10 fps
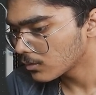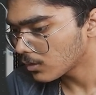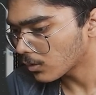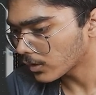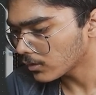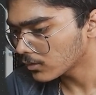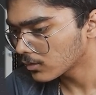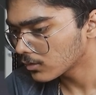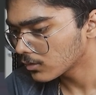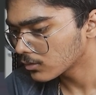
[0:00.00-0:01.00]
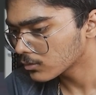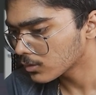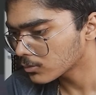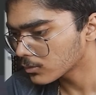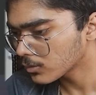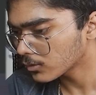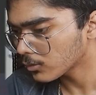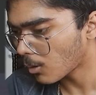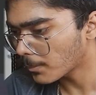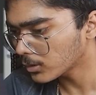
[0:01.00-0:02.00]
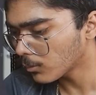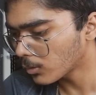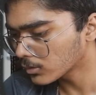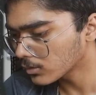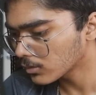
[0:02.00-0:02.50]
Okay. Should I stop it or what?